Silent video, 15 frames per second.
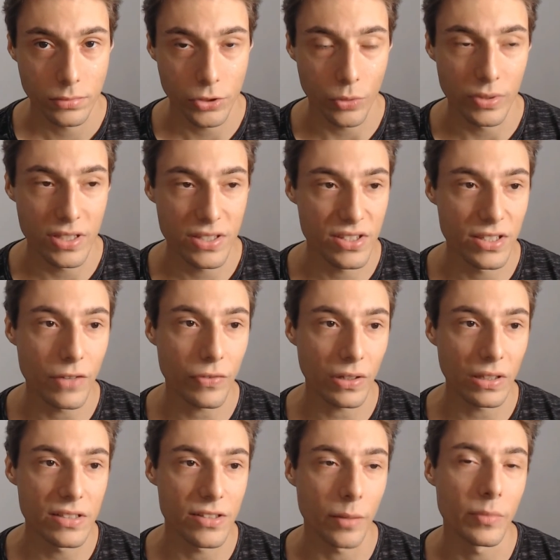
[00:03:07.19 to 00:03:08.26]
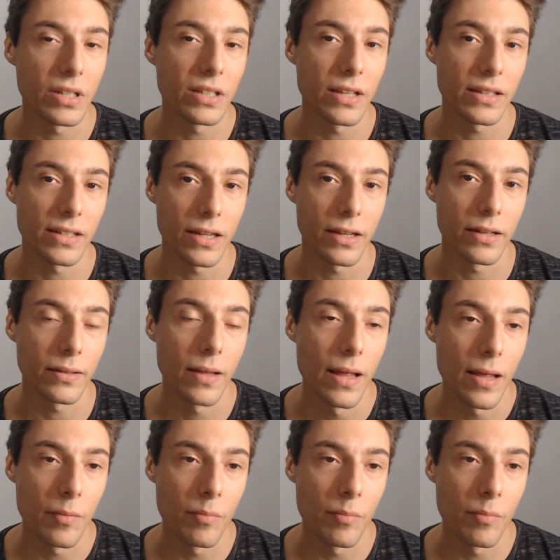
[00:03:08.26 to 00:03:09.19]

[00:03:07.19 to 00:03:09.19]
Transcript: So this is definitely something that can